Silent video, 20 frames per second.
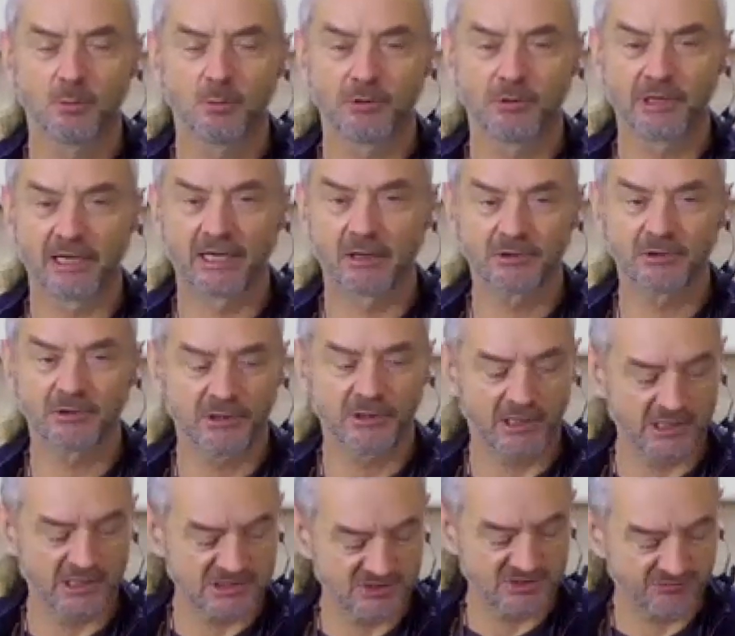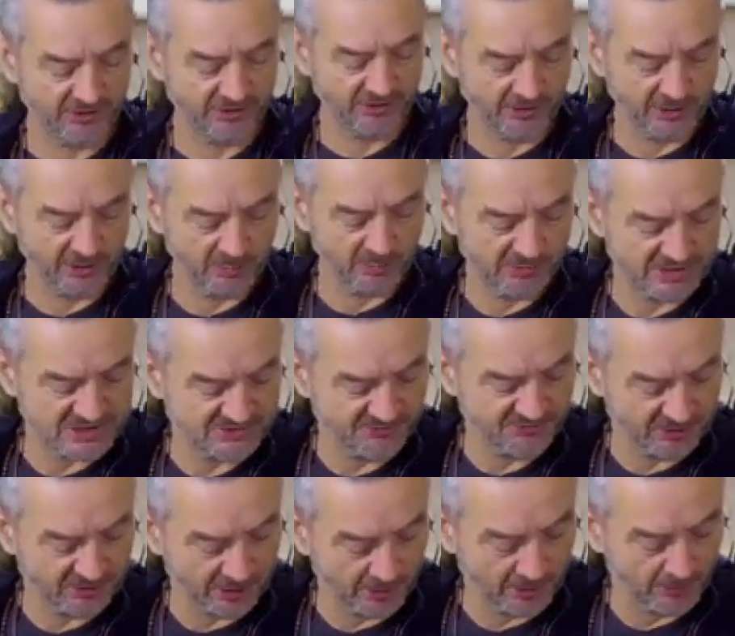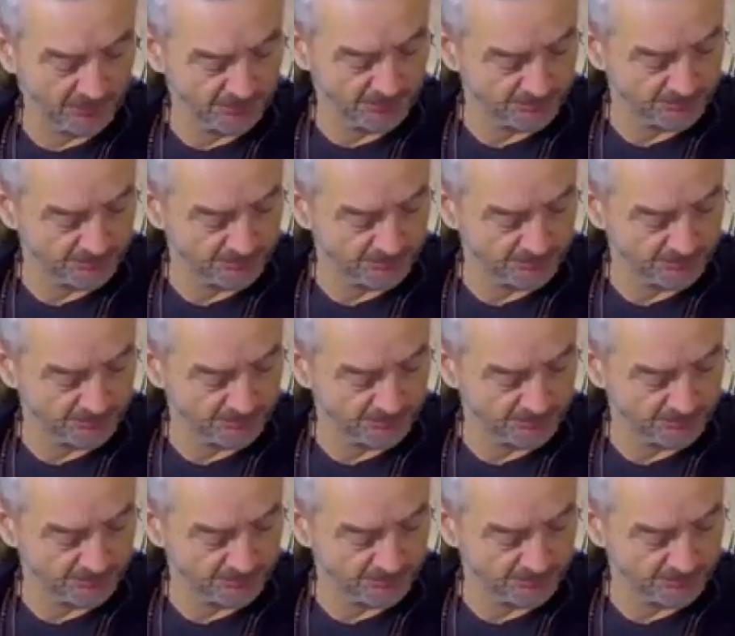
without interfering with this flow.